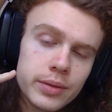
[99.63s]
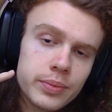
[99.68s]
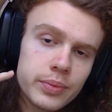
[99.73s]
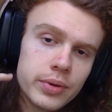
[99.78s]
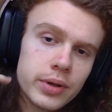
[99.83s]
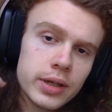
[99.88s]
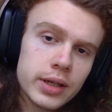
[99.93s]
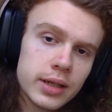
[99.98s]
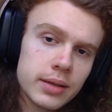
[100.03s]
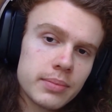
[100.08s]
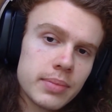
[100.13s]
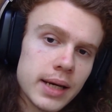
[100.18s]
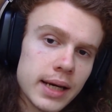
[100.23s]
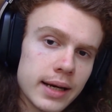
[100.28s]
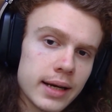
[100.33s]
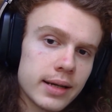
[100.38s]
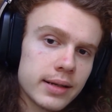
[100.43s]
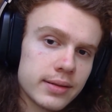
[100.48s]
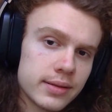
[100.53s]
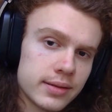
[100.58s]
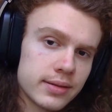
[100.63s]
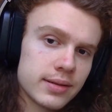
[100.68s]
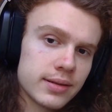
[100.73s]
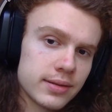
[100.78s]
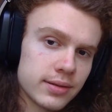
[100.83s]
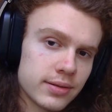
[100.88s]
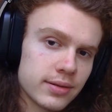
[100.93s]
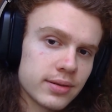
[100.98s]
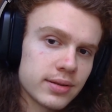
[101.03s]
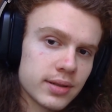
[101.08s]
pretty bad
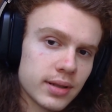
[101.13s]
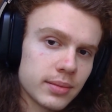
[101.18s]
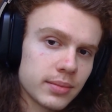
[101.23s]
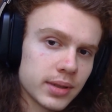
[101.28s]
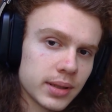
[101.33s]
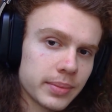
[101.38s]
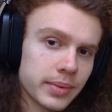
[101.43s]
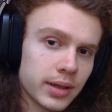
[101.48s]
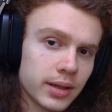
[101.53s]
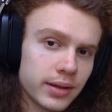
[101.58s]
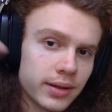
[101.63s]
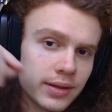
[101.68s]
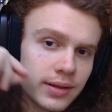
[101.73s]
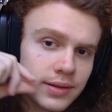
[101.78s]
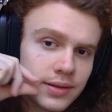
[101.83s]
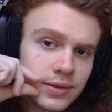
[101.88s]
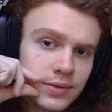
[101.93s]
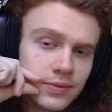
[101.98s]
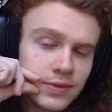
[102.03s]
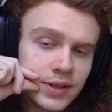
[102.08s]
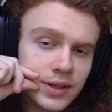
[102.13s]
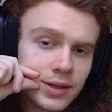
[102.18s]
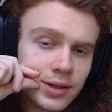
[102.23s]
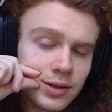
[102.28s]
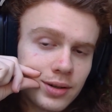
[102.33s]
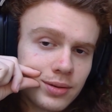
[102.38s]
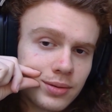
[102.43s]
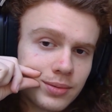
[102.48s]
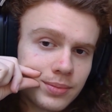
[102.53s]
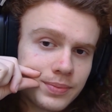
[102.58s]
since you stumbled upon this
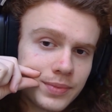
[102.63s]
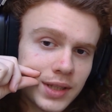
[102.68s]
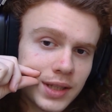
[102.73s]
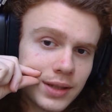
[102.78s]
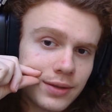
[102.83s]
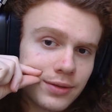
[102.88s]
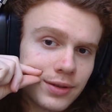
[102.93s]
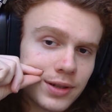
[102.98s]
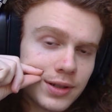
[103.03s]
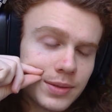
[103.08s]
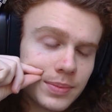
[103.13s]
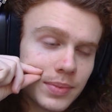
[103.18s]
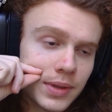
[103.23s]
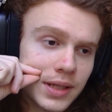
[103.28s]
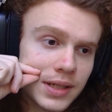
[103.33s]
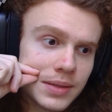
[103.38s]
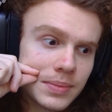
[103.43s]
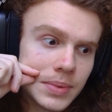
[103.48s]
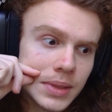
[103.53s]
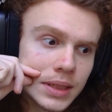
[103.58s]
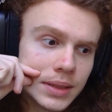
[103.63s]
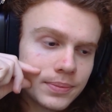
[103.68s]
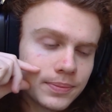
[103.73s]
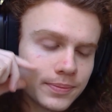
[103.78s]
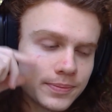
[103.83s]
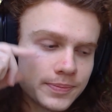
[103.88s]
video in the first place, but